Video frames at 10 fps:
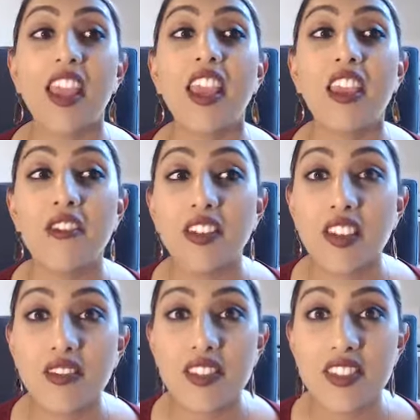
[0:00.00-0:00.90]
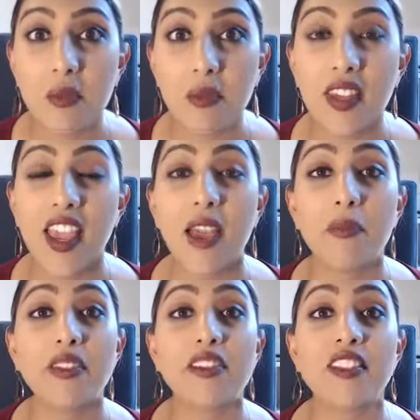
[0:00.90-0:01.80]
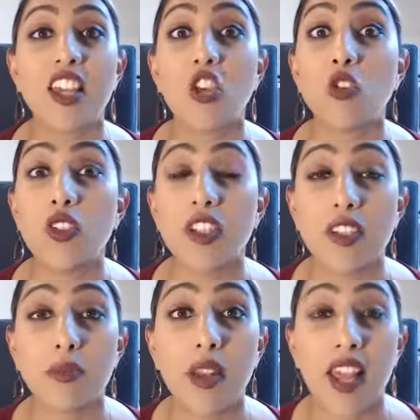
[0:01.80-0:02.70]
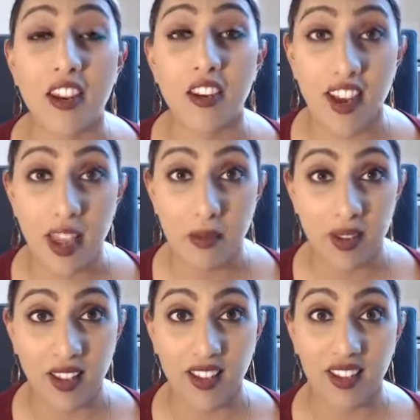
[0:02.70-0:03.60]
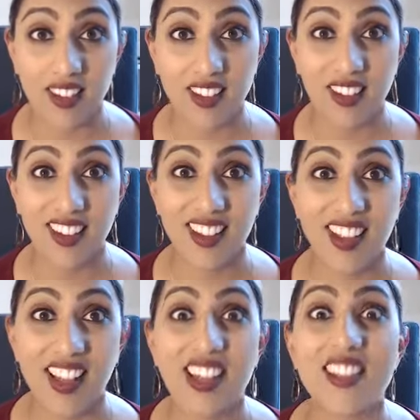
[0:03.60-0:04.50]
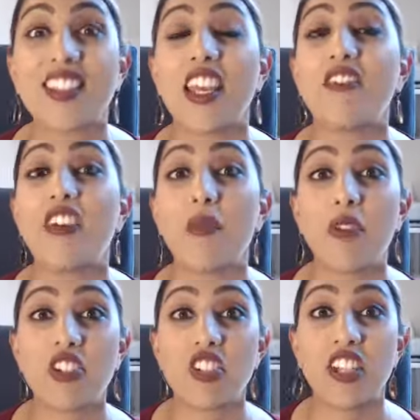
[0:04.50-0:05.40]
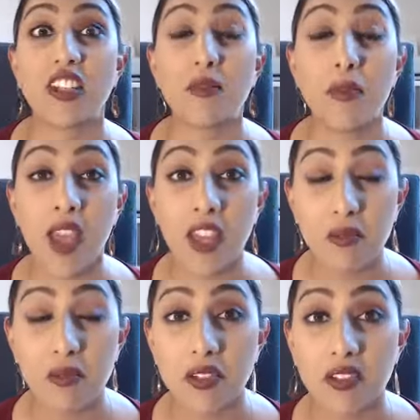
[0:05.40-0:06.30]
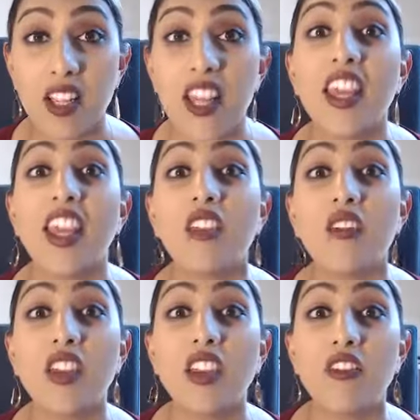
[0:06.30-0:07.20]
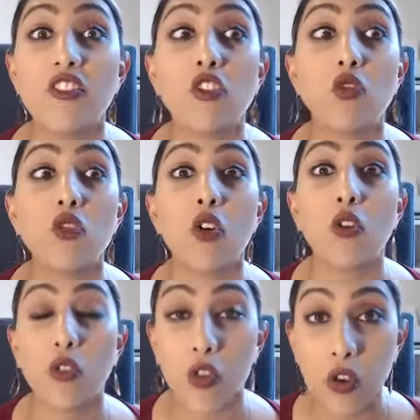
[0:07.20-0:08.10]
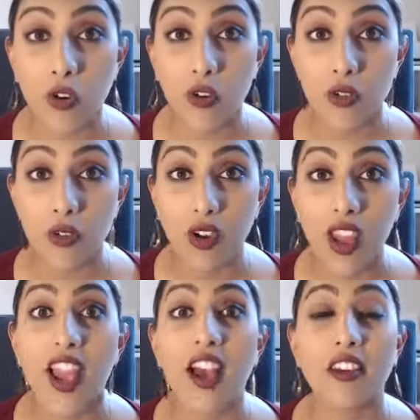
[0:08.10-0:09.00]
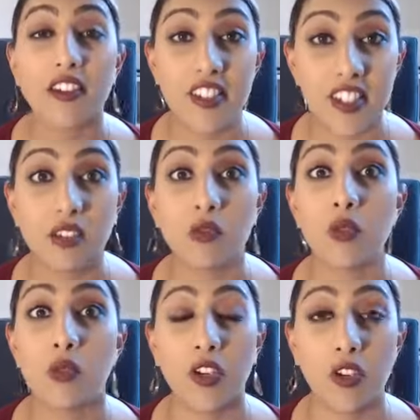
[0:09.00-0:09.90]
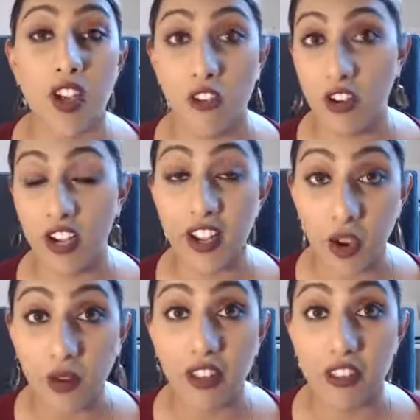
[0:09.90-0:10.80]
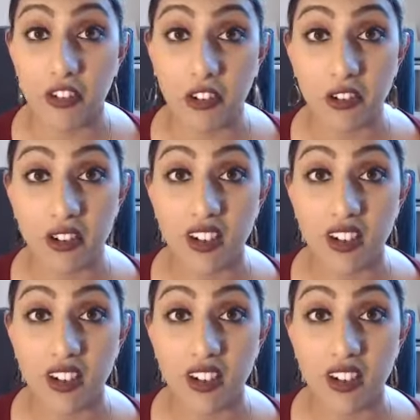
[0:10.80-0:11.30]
even if something happens that you didn't plan on happening. Stay vibrationally compatible even if you don't know how to deal with what you're currently going through.